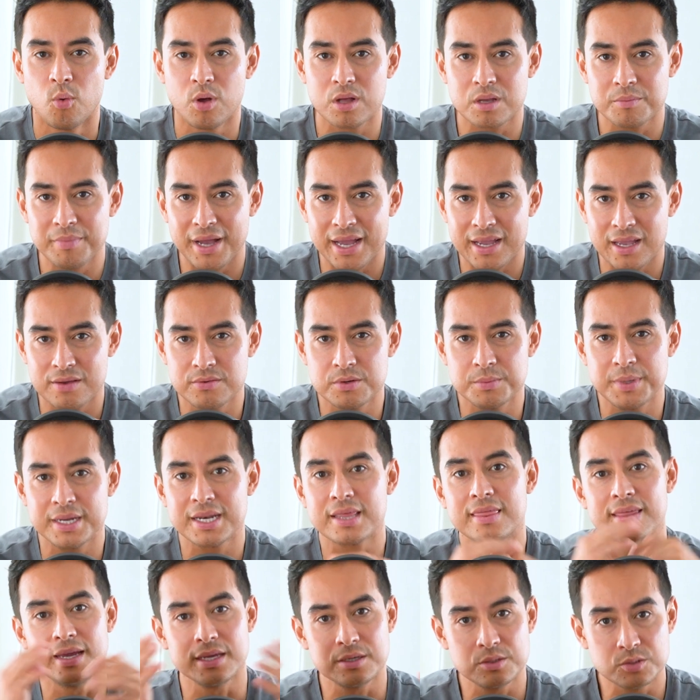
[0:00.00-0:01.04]
Welcome back, everybody.
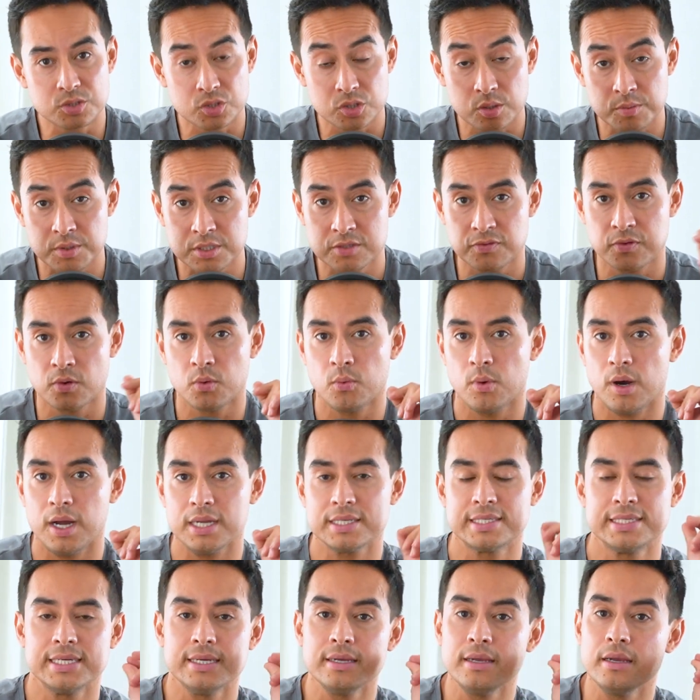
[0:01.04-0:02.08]
Thank you so much for
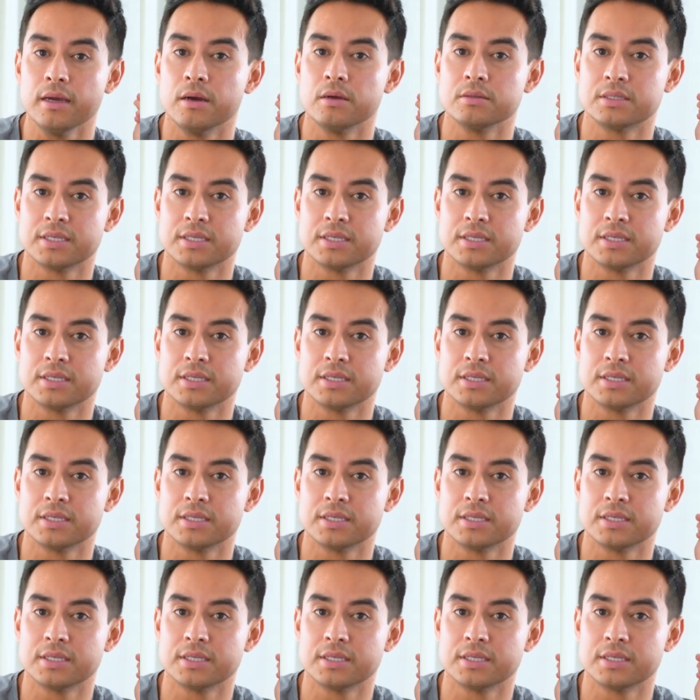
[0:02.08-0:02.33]
watching.